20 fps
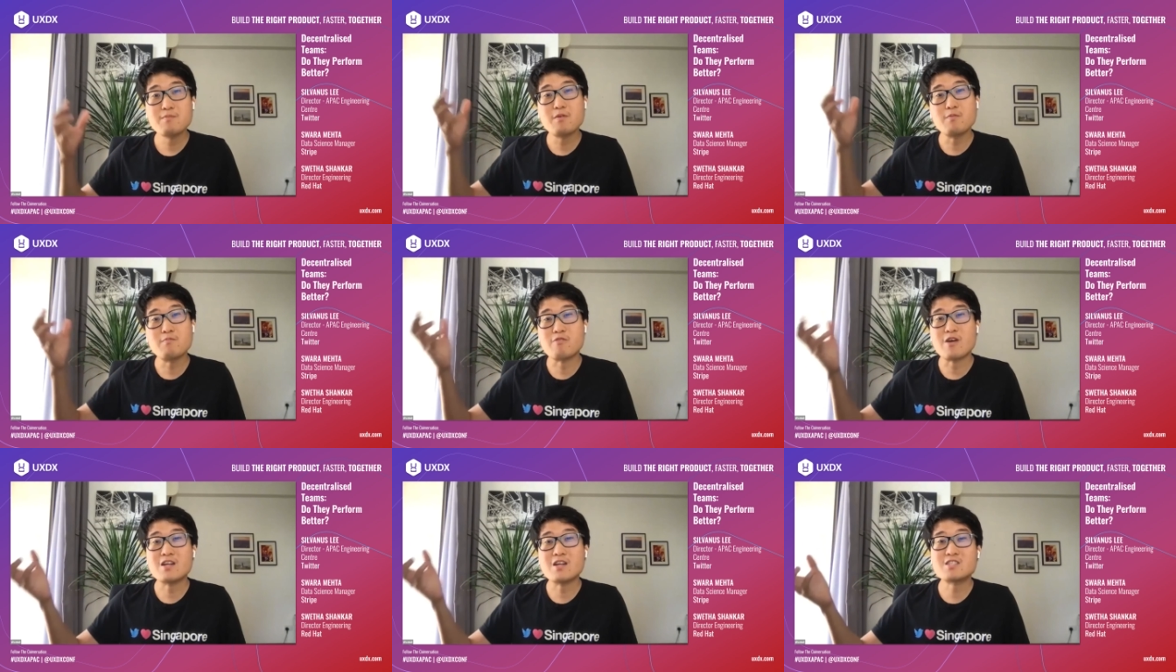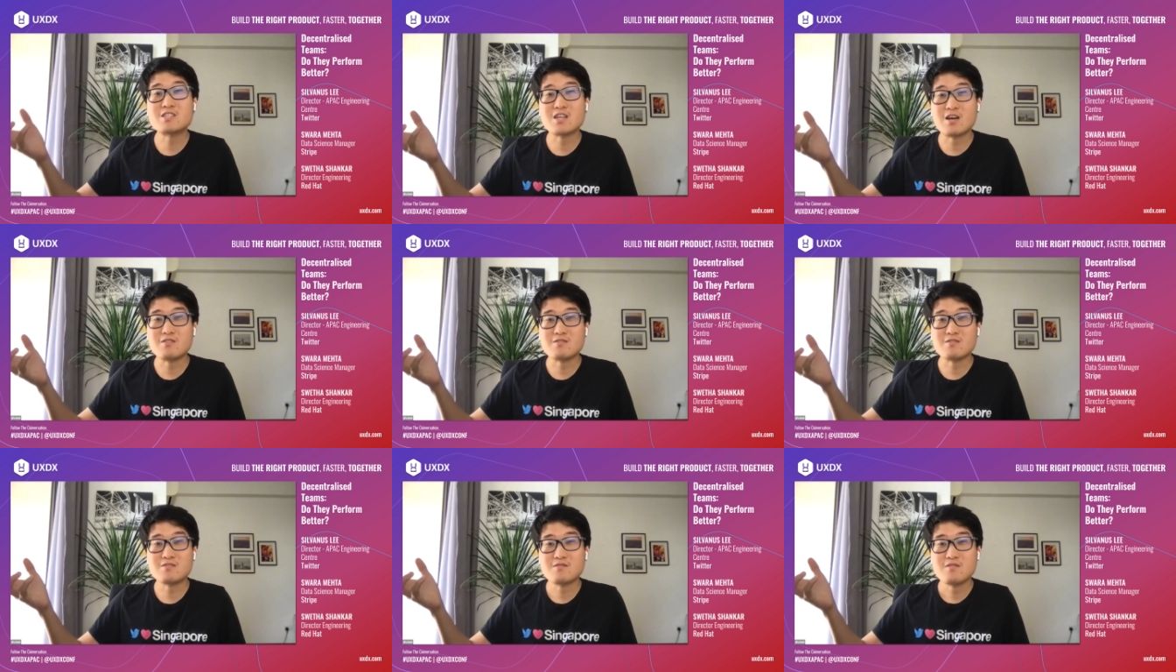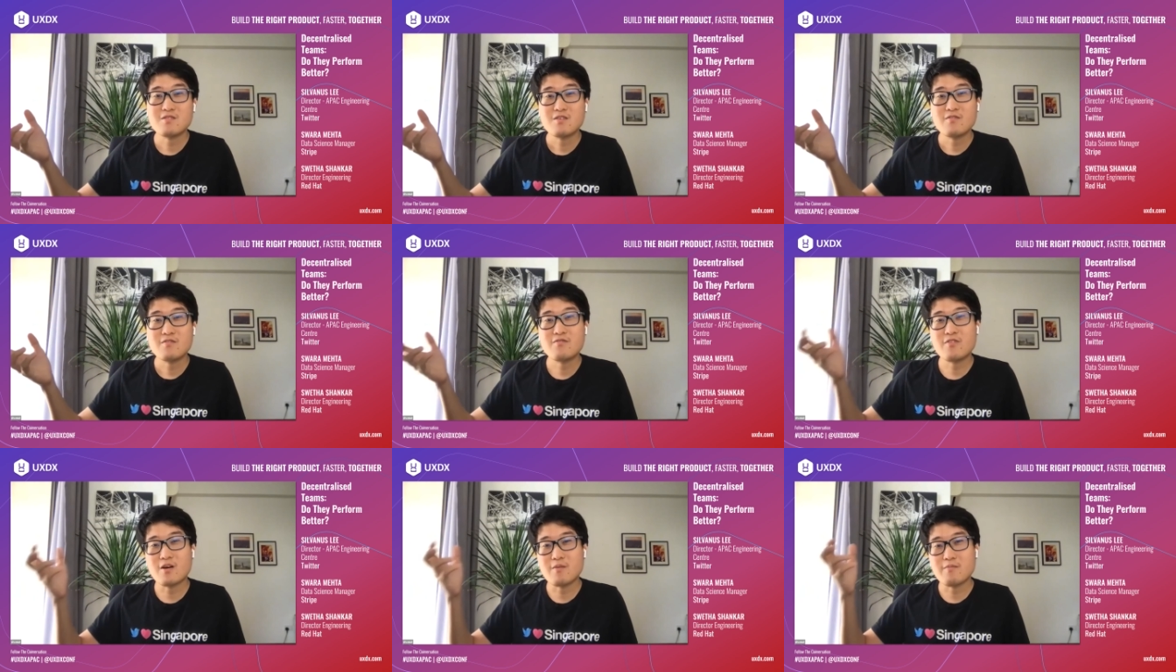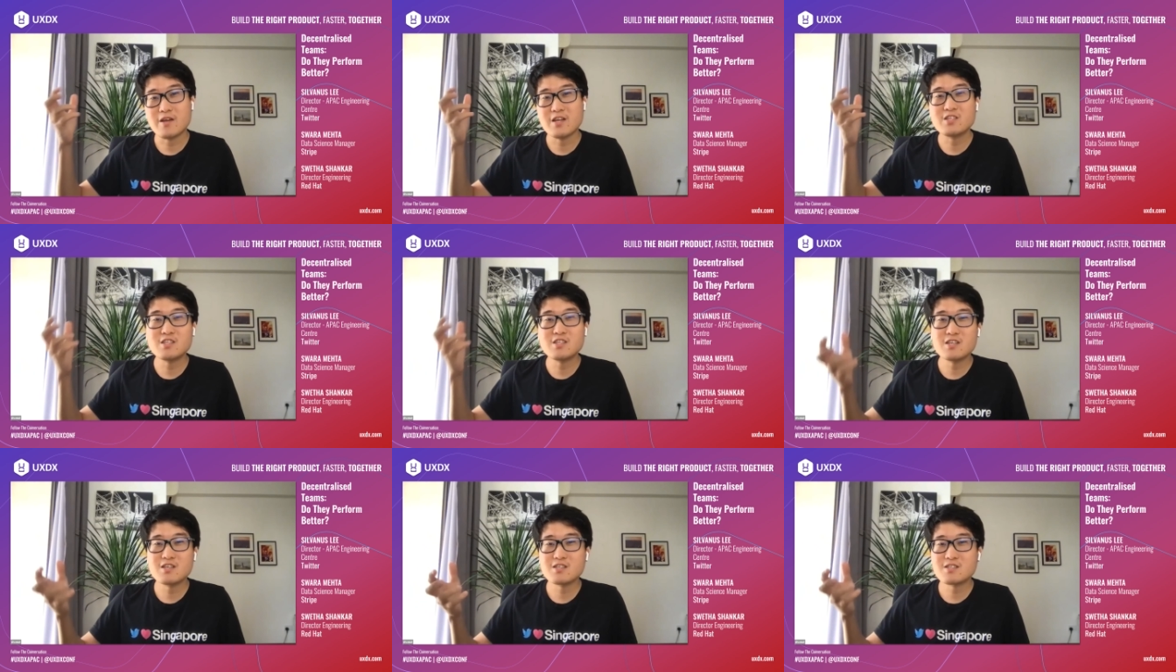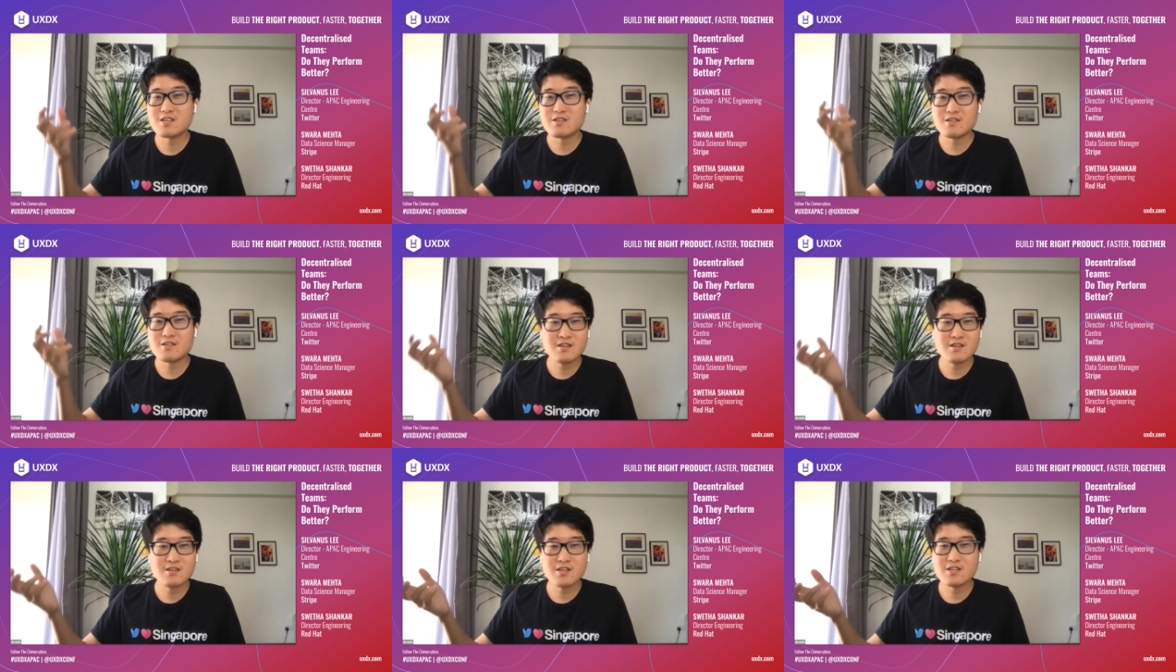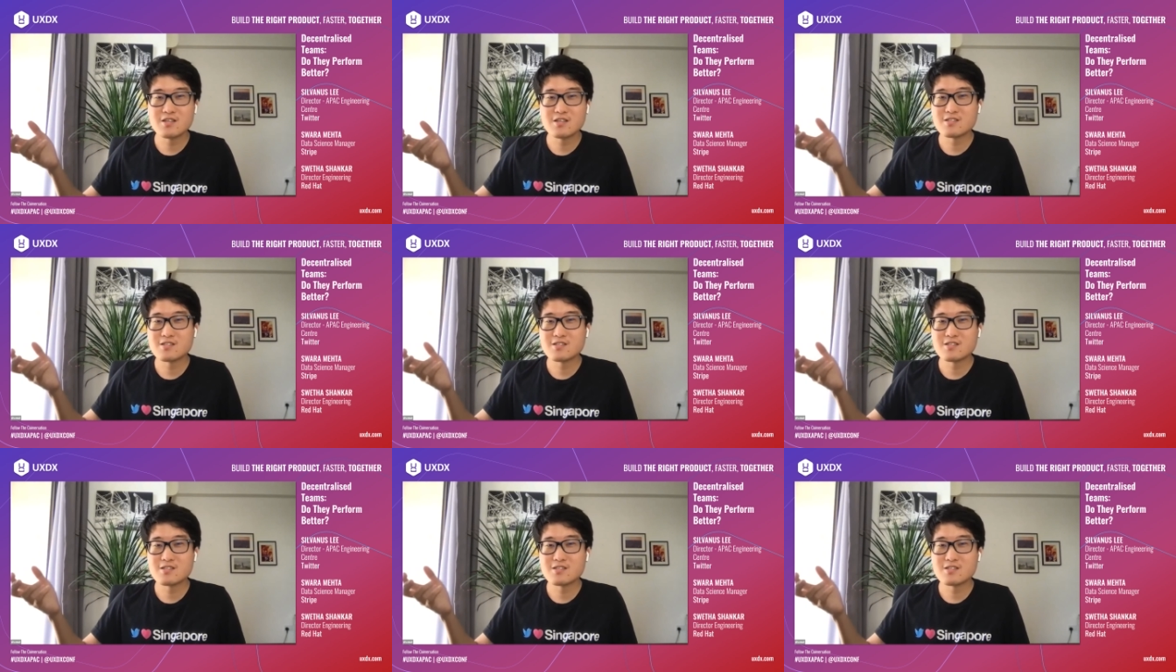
people branch out from engineers and